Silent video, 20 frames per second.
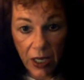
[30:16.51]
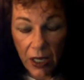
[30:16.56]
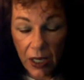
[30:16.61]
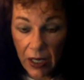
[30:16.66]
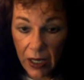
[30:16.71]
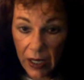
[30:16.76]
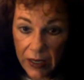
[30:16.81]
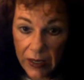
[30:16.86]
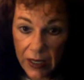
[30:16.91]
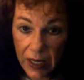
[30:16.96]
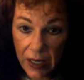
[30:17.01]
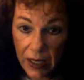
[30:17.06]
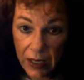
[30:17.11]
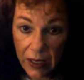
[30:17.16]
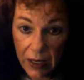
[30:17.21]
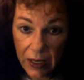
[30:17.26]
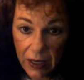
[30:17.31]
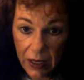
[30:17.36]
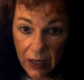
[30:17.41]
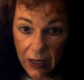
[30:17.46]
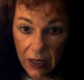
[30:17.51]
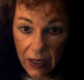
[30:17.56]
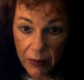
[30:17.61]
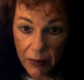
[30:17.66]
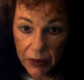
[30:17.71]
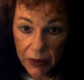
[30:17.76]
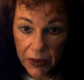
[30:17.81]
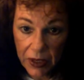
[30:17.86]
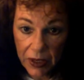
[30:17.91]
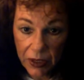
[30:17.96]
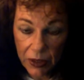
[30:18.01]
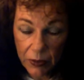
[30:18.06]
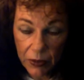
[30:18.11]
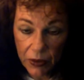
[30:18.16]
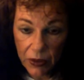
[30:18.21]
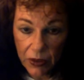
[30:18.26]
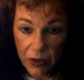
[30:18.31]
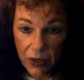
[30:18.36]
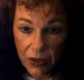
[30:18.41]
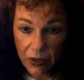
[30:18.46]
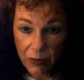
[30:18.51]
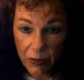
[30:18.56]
and I take a couple teaspoons of this